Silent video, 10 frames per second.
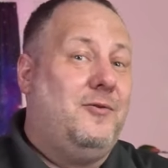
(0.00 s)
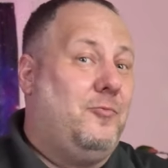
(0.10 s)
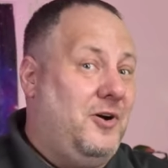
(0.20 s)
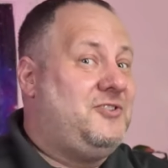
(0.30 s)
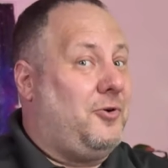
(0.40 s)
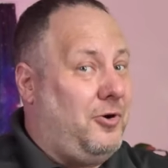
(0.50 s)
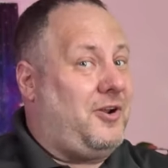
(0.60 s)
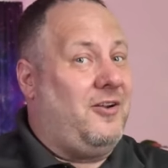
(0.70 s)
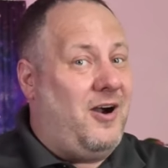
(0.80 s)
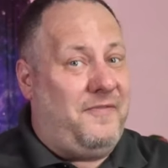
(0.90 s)
Was
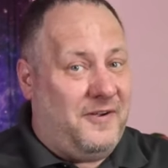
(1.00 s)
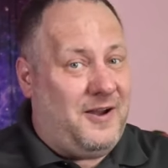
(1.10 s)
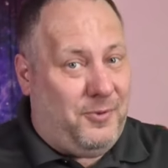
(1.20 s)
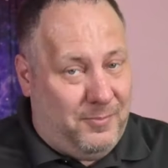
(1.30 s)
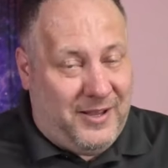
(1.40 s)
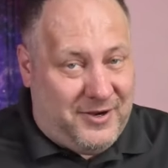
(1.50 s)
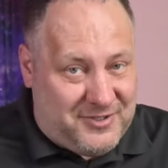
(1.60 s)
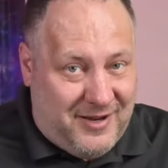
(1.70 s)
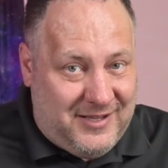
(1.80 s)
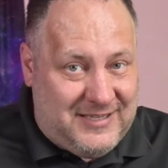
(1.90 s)
irking off a couple
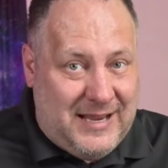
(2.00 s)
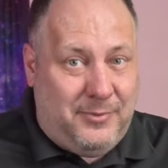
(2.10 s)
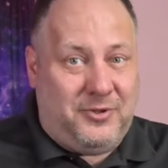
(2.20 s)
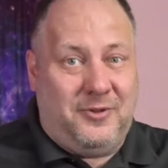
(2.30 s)
players around the table